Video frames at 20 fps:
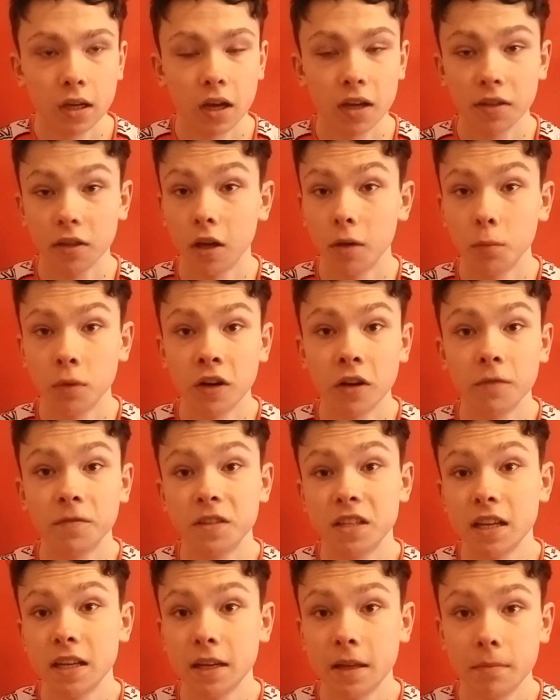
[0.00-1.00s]
I, when I've
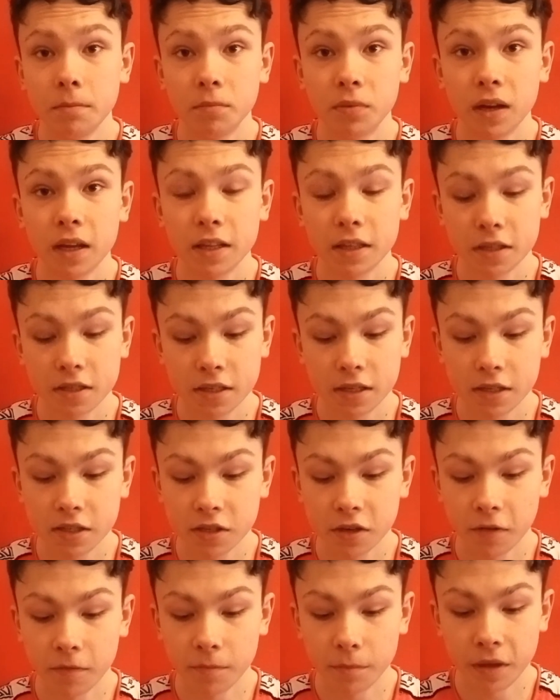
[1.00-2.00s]
seen him play this
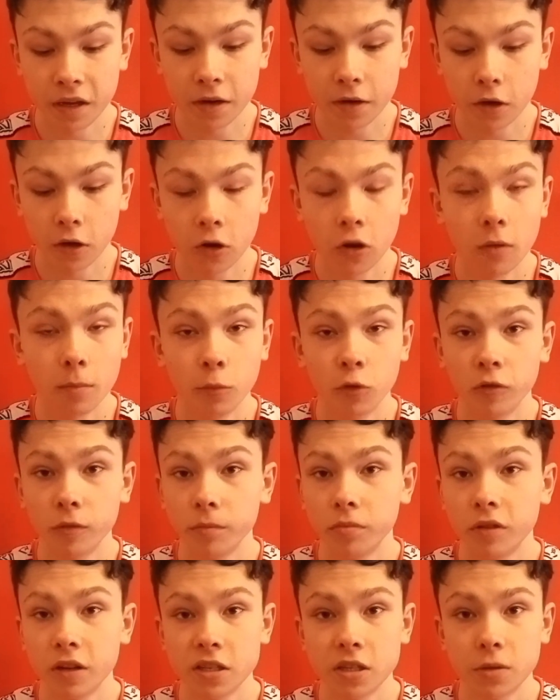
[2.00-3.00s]
season, I've been a lot more
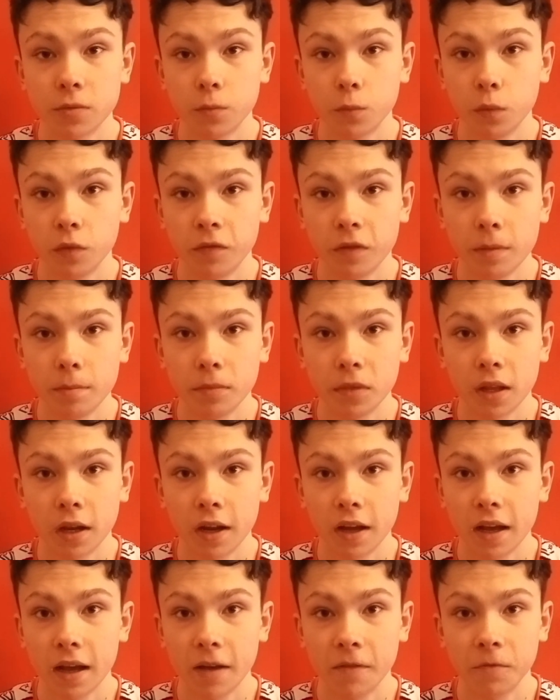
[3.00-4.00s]
impressed with him than
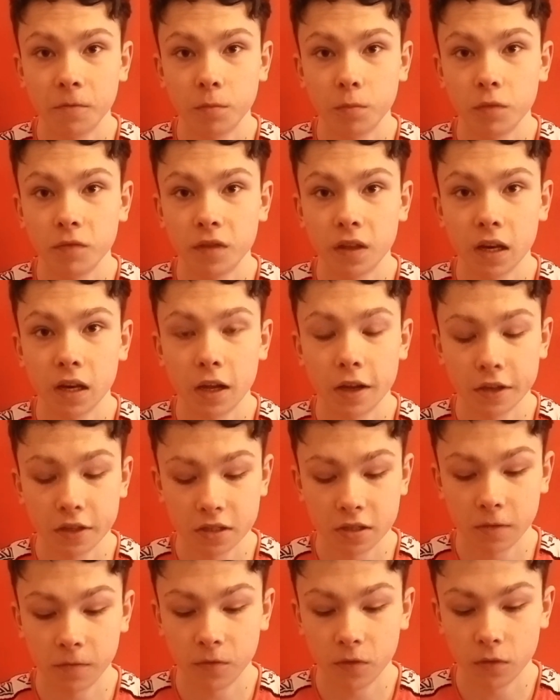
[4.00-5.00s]
I have with the
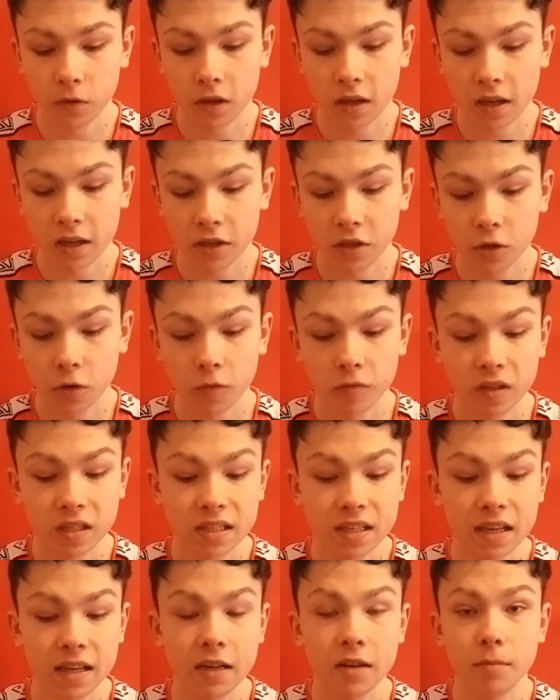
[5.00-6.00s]
likes of uh, Yuri
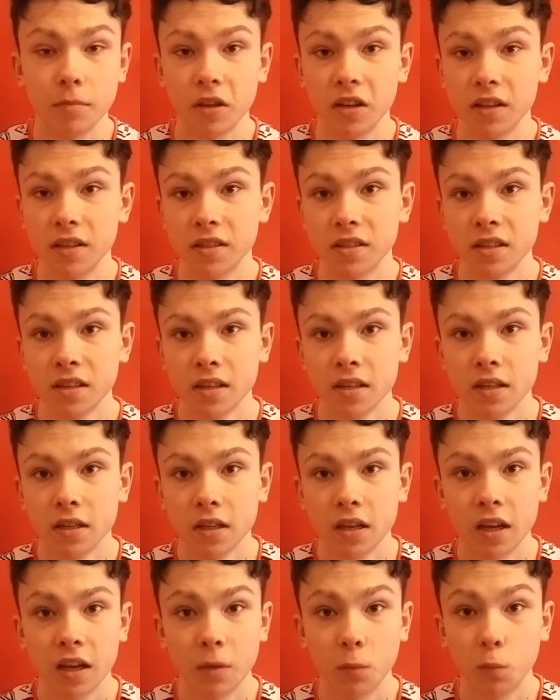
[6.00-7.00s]
Tielemans
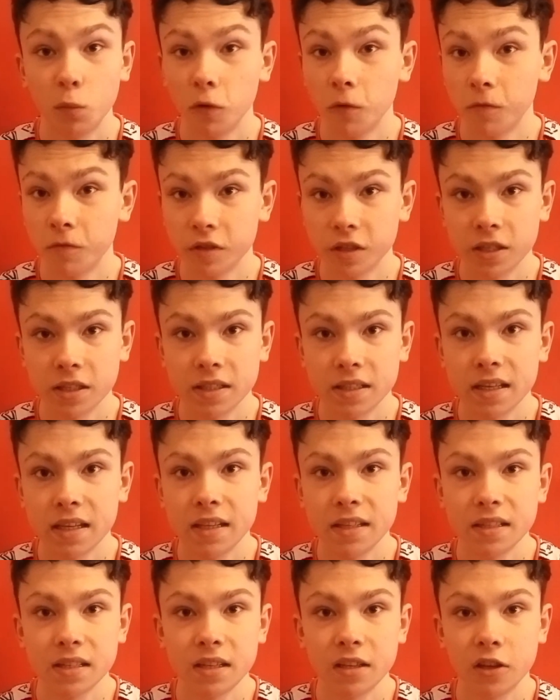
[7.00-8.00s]
and Wilfred
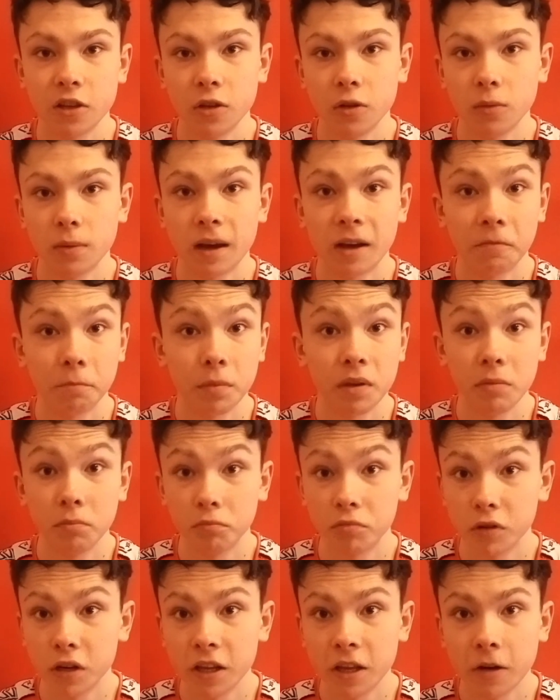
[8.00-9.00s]
Ndidi, who have been
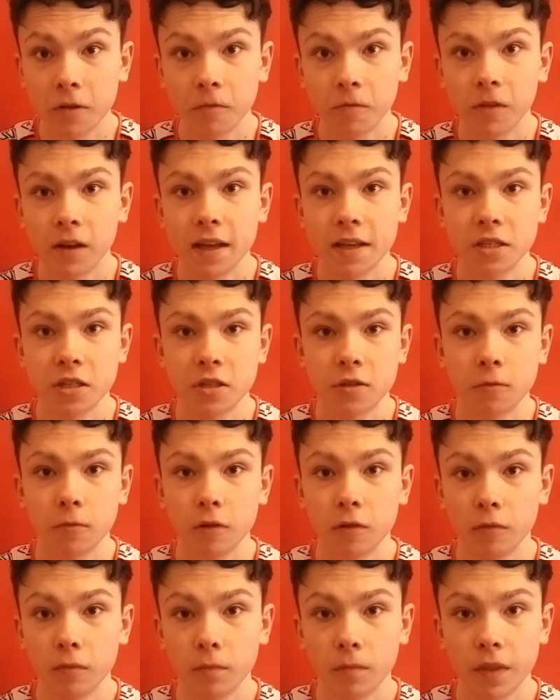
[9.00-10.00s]
brilliant for Leicester
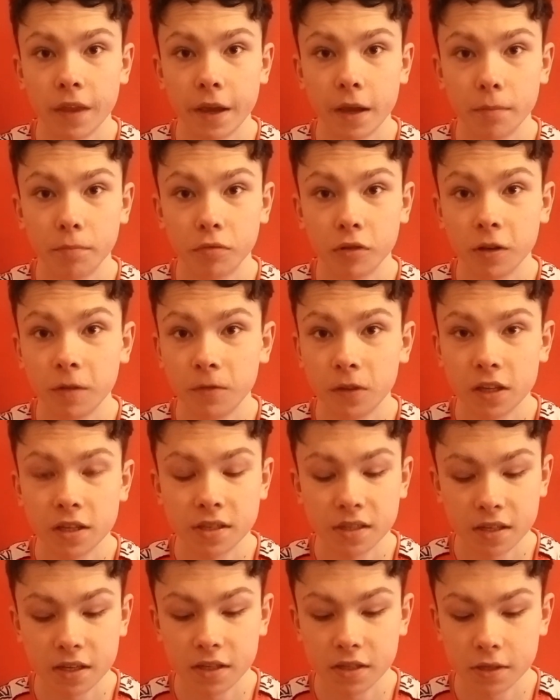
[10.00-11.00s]
in uh, previous
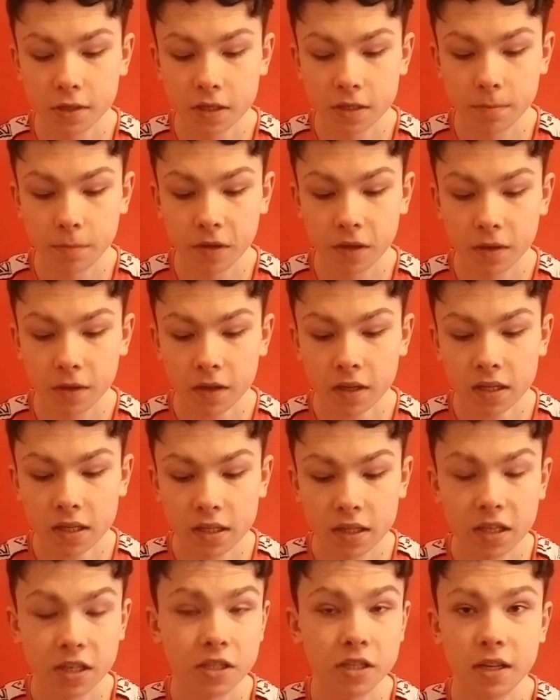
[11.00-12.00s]
seasons, but
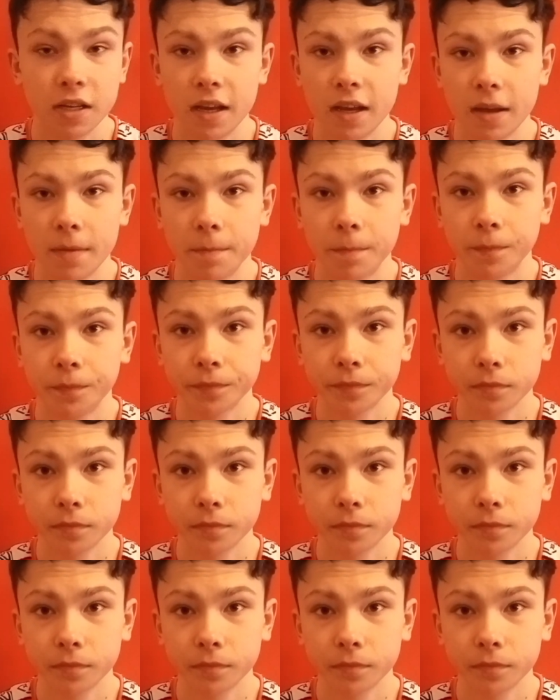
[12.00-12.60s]
this year